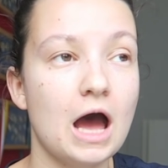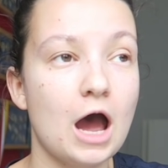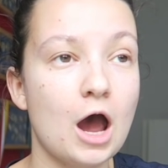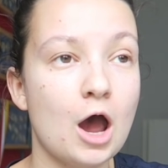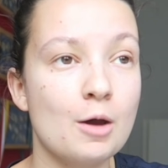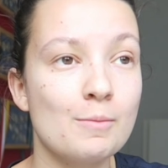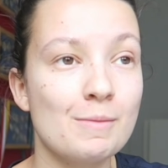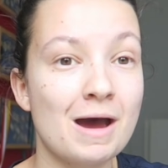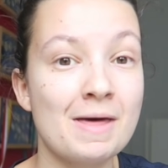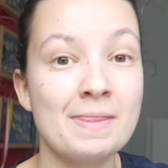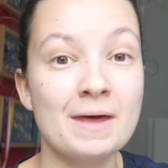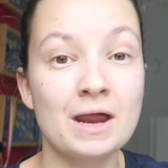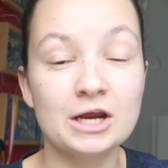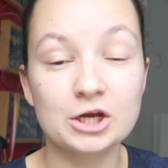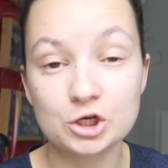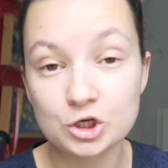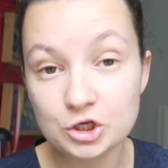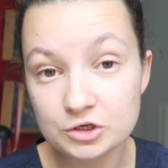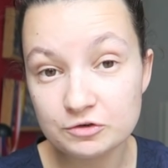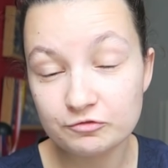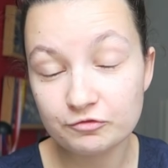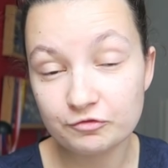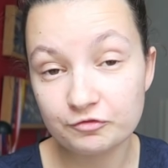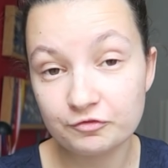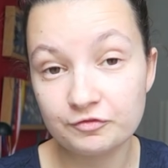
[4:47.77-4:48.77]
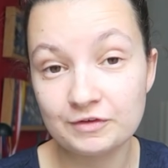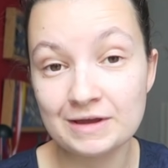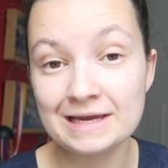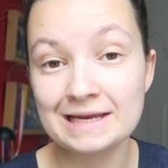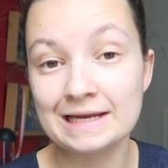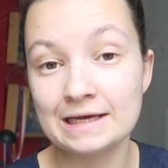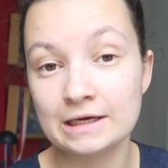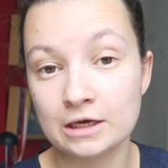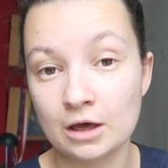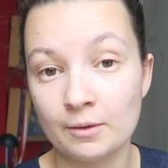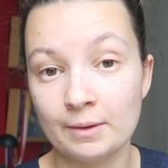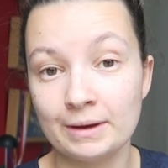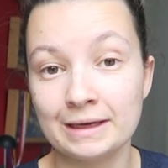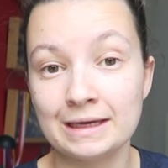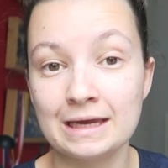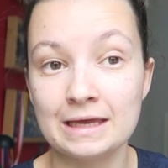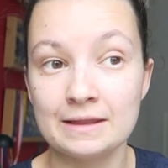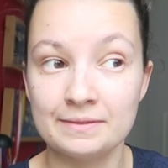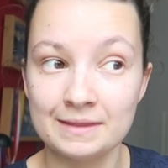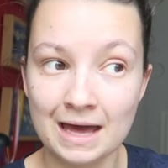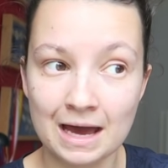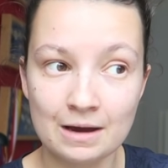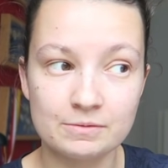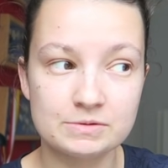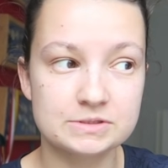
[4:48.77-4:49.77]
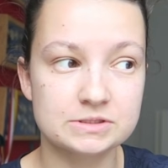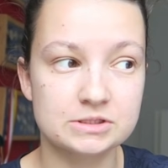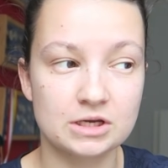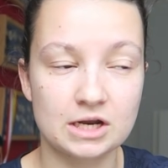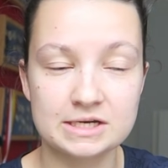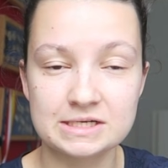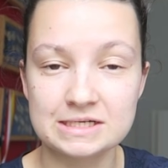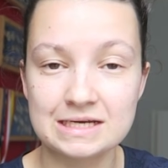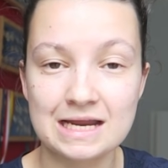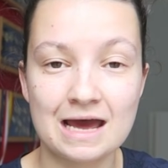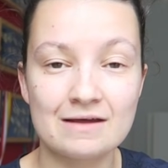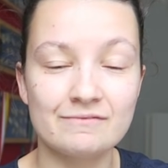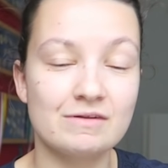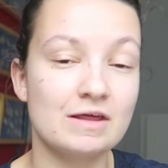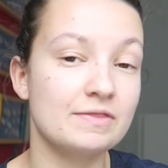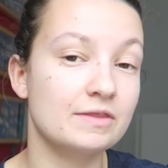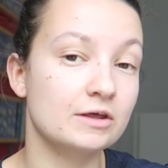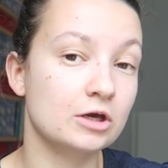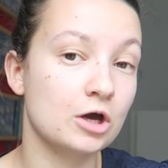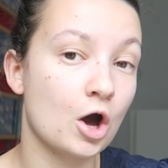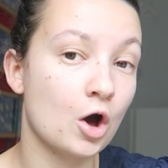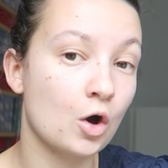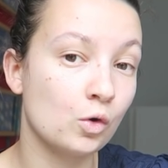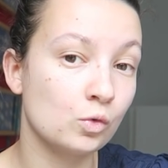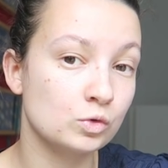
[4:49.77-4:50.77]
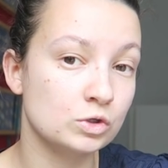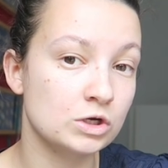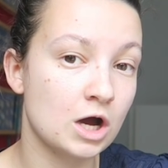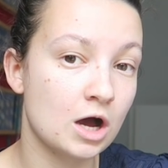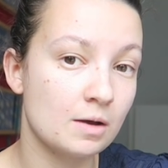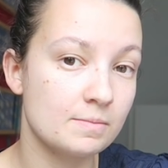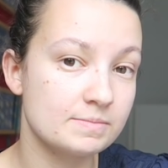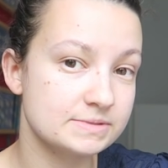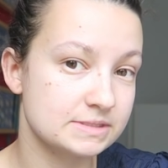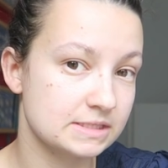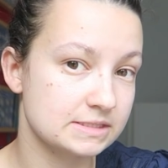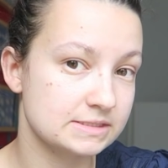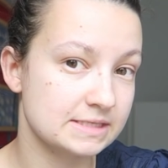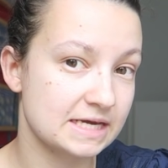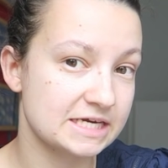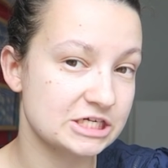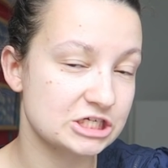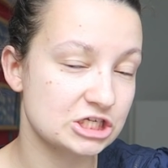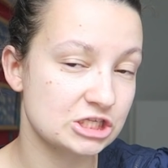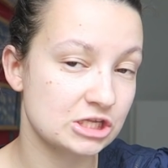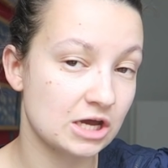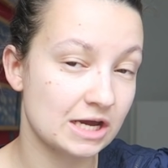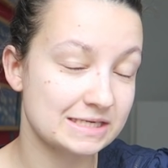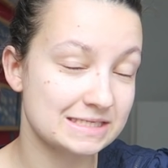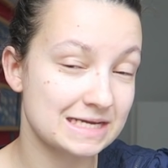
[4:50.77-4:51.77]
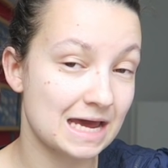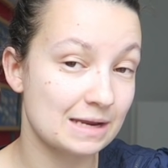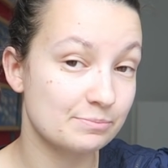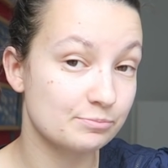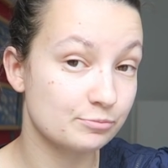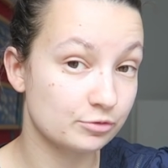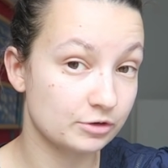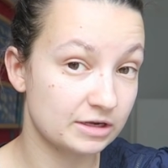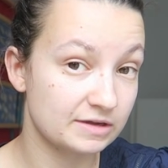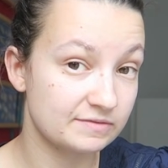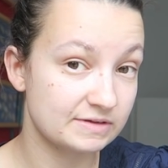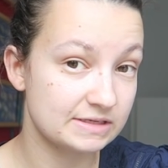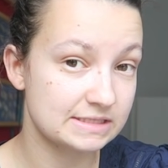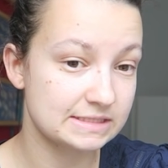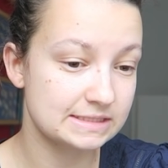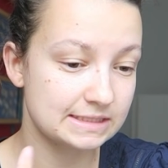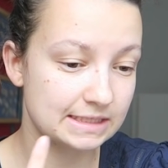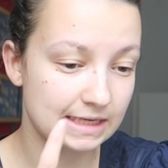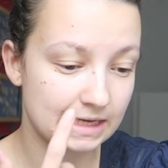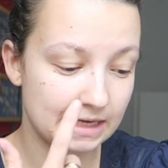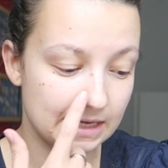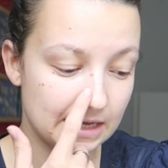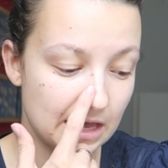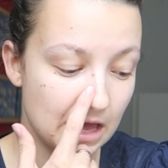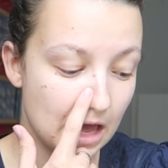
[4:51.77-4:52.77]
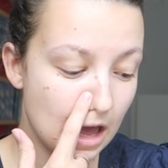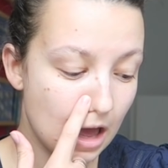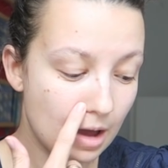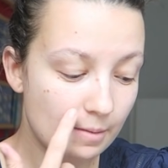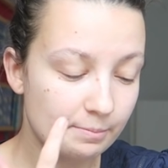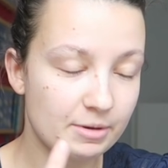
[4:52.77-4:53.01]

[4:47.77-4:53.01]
um, and I couldn't feel it going in that was good I didn't have like the cold arm sensation that I'd had previously